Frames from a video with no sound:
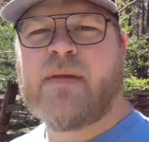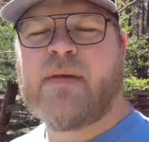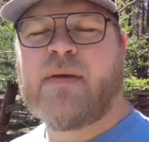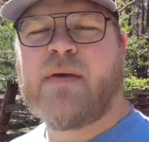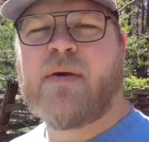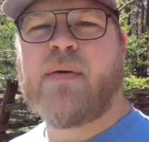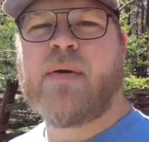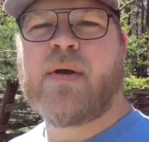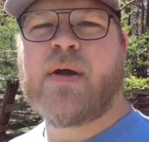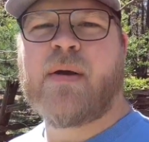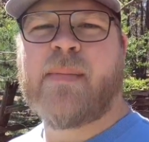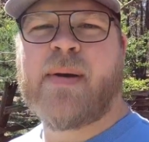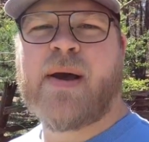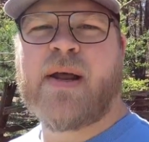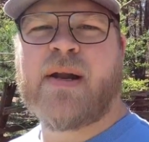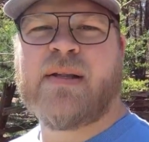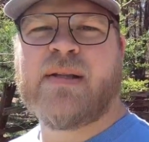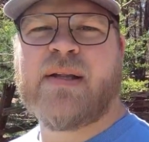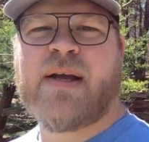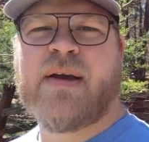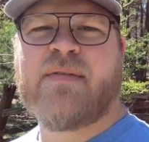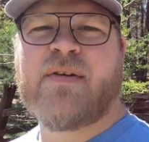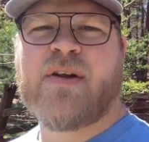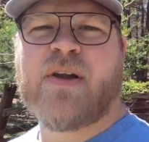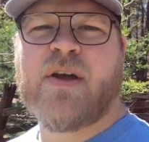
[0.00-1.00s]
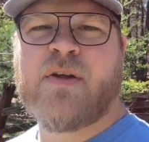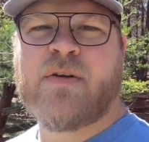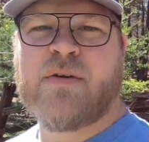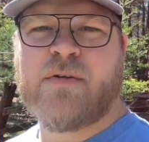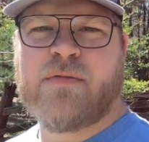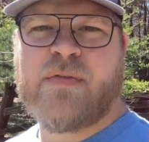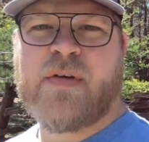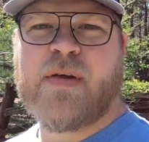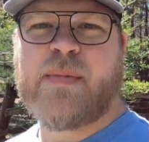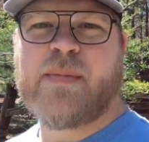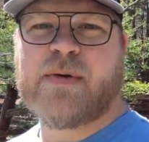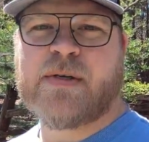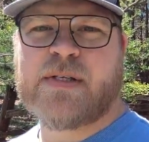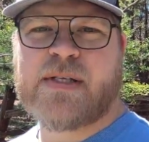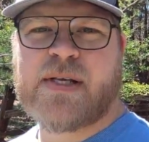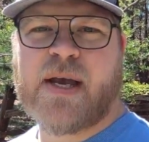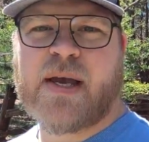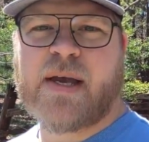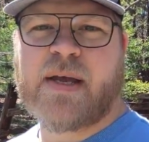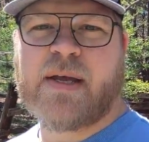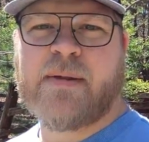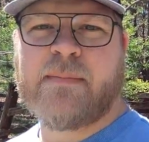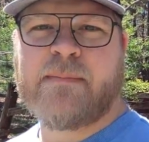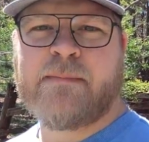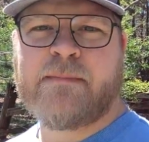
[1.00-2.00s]
going about 1100 feet per
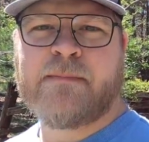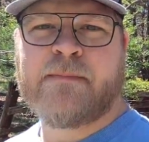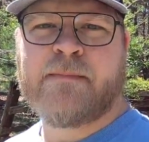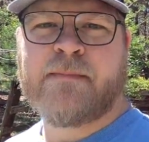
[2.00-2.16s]
second.